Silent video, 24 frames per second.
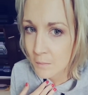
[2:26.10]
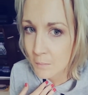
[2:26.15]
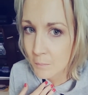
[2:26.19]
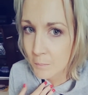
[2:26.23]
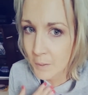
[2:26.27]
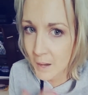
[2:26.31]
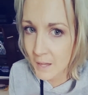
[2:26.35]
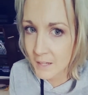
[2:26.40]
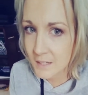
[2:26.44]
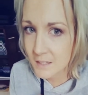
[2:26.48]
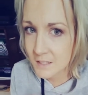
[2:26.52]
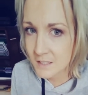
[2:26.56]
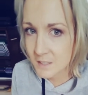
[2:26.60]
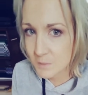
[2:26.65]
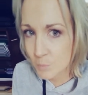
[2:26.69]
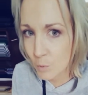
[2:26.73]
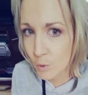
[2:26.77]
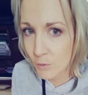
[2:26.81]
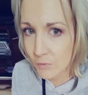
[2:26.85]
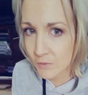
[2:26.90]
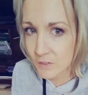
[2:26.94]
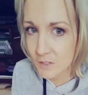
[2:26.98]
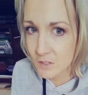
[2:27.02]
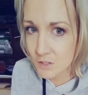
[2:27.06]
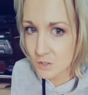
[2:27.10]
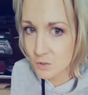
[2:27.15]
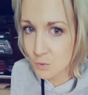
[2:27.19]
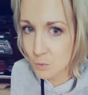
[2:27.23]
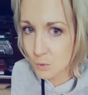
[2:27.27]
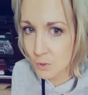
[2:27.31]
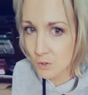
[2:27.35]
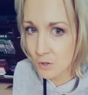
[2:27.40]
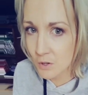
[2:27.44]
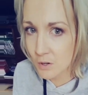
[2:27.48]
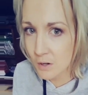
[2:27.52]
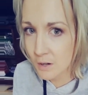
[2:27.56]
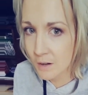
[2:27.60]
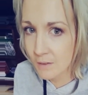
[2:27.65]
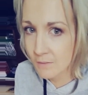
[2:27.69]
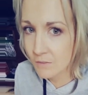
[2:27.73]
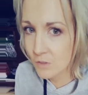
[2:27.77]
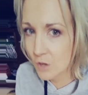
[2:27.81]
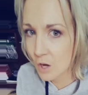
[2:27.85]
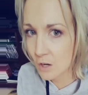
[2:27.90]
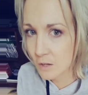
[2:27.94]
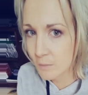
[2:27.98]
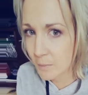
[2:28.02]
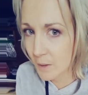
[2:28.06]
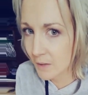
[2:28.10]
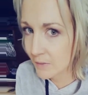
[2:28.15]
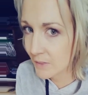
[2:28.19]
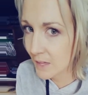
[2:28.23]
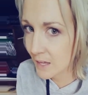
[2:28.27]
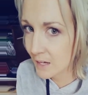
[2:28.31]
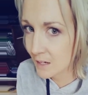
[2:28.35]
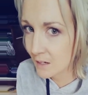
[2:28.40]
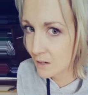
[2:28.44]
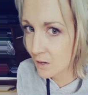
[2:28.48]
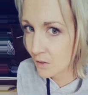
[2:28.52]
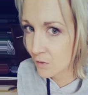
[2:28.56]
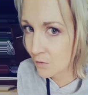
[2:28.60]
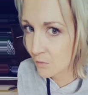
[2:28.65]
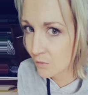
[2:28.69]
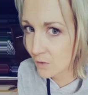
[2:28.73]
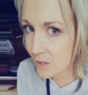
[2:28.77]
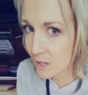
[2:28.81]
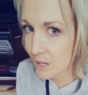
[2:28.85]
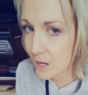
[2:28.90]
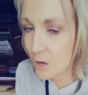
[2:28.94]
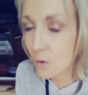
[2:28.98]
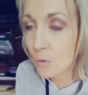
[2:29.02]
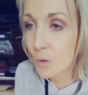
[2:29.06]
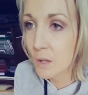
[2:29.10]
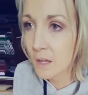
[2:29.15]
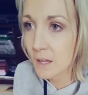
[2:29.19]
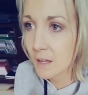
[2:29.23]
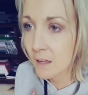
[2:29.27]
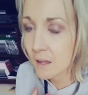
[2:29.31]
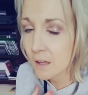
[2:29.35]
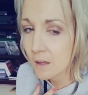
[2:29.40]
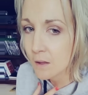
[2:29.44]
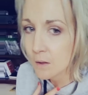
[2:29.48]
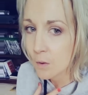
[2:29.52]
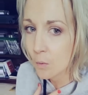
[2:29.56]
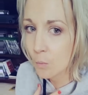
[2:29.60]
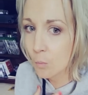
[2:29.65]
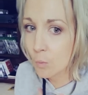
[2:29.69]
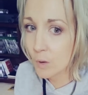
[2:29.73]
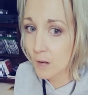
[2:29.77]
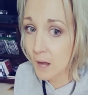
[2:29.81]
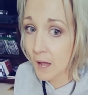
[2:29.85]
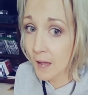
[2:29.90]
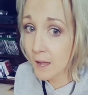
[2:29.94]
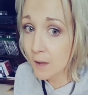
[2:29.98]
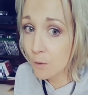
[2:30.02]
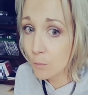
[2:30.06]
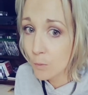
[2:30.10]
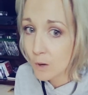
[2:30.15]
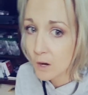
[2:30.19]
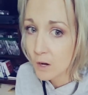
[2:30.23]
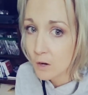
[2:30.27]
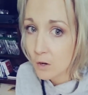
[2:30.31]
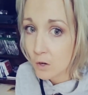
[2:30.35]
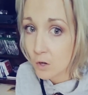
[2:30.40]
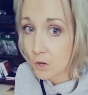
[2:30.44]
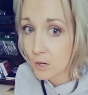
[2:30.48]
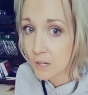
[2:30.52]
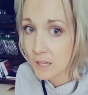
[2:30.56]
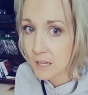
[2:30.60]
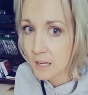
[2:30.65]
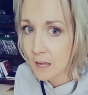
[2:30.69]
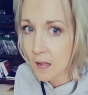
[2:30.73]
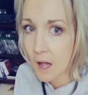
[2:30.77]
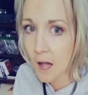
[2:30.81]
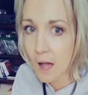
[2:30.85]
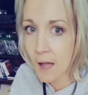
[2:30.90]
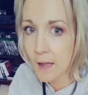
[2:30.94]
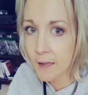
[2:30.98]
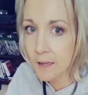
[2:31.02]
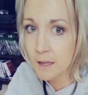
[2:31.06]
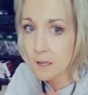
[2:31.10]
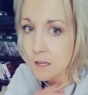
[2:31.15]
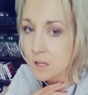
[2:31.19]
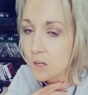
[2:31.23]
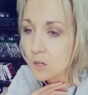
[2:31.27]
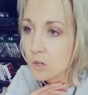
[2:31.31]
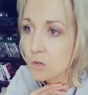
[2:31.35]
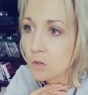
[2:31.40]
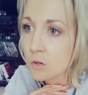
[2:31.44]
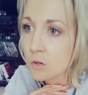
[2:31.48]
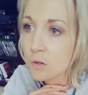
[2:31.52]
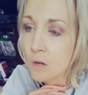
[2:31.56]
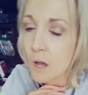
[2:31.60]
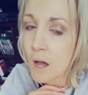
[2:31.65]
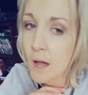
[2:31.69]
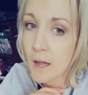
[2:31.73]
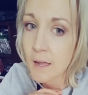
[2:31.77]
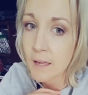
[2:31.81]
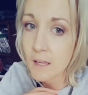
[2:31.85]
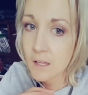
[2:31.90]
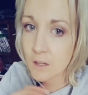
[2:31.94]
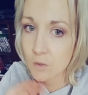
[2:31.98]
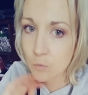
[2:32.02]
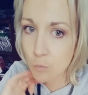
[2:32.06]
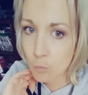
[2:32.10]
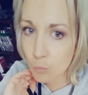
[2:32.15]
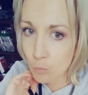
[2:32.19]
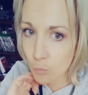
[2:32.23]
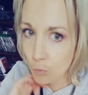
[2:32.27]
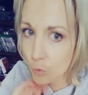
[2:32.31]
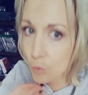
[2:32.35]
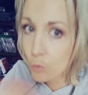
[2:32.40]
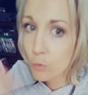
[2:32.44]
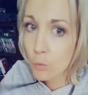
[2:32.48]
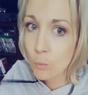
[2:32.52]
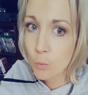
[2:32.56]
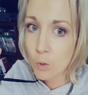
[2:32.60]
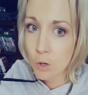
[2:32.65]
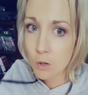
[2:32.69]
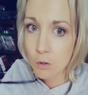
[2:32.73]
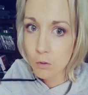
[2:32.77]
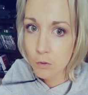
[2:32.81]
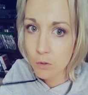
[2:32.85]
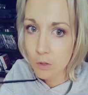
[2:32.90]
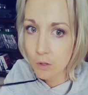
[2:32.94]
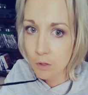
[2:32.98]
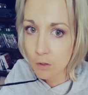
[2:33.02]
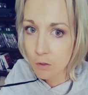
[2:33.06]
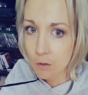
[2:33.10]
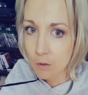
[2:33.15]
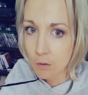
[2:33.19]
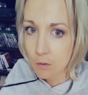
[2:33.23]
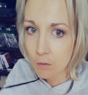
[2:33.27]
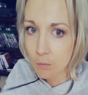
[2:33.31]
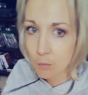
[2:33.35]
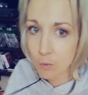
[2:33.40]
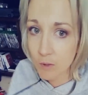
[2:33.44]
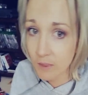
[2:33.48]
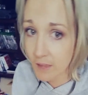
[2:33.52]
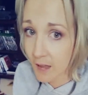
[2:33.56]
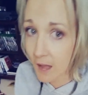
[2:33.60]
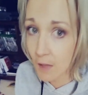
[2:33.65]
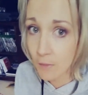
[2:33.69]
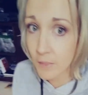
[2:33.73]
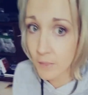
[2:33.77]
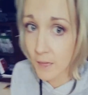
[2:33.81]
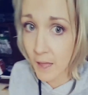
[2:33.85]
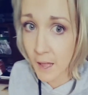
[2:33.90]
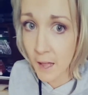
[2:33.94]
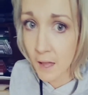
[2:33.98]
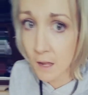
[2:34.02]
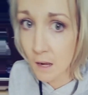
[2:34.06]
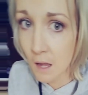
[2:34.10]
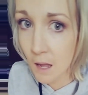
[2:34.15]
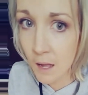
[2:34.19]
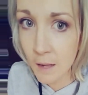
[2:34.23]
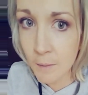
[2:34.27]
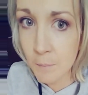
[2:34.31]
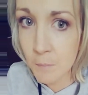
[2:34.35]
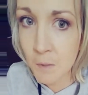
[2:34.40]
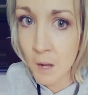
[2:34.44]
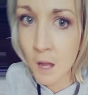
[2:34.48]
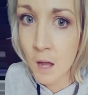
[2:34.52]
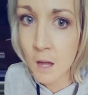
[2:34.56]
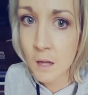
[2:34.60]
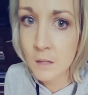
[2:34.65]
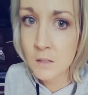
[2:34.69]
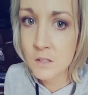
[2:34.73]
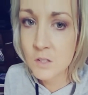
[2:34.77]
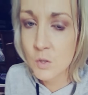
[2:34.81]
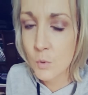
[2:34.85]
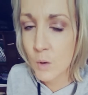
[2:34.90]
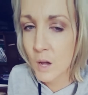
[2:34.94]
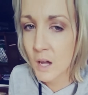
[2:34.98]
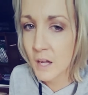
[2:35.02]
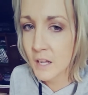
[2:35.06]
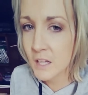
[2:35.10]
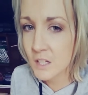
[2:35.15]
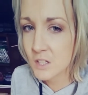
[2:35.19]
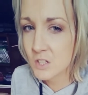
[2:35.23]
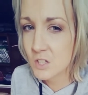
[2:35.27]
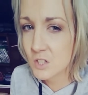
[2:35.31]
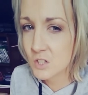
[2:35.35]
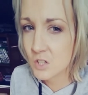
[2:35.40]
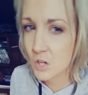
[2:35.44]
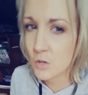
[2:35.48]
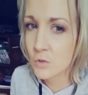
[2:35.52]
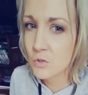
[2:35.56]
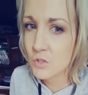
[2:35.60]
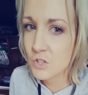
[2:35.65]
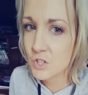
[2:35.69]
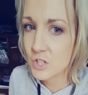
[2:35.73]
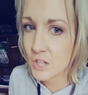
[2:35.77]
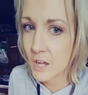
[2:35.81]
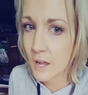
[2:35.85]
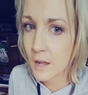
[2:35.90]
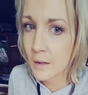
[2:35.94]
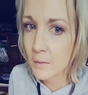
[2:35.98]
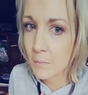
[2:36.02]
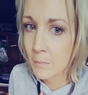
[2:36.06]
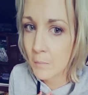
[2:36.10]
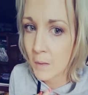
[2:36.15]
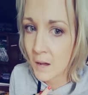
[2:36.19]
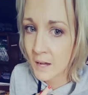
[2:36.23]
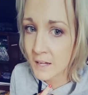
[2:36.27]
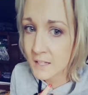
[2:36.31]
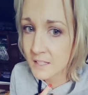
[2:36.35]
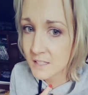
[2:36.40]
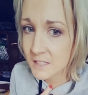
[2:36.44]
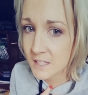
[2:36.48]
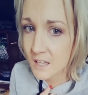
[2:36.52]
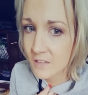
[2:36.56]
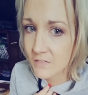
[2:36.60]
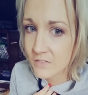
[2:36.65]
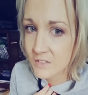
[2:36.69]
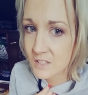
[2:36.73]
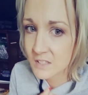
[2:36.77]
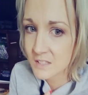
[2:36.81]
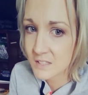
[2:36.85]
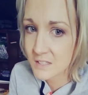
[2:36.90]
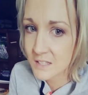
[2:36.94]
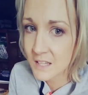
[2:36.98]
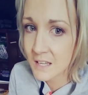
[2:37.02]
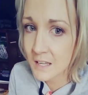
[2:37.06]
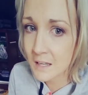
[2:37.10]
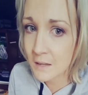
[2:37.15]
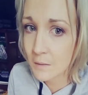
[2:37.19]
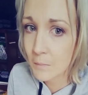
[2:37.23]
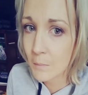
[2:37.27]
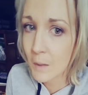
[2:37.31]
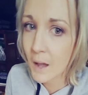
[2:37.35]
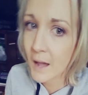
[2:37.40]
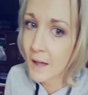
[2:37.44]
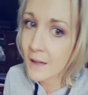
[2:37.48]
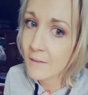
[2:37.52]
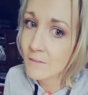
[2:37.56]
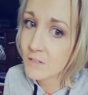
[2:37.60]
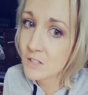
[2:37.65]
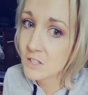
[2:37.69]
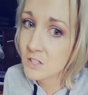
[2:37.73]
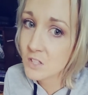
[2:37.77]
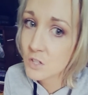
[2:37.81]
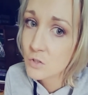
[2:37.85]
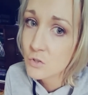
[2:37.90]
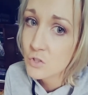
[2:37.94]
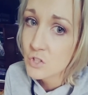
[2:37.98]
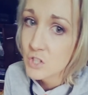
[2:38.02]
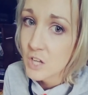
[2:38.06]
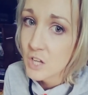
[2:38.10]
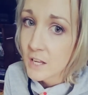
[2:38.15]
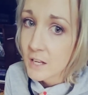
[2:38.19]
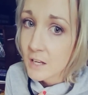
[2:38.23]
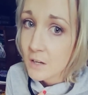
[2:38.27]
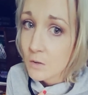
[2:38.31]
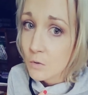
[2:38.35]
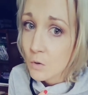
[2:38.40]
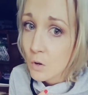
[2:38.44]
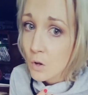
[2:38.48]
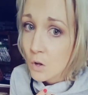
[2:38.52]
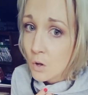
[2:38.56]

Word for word: body dysmorphic disorder, and I've talked about that in another video. Like, when I wear a hoodie, I can I can rule the world. Without that, I'm not. So I associate my self-esteem, I've associated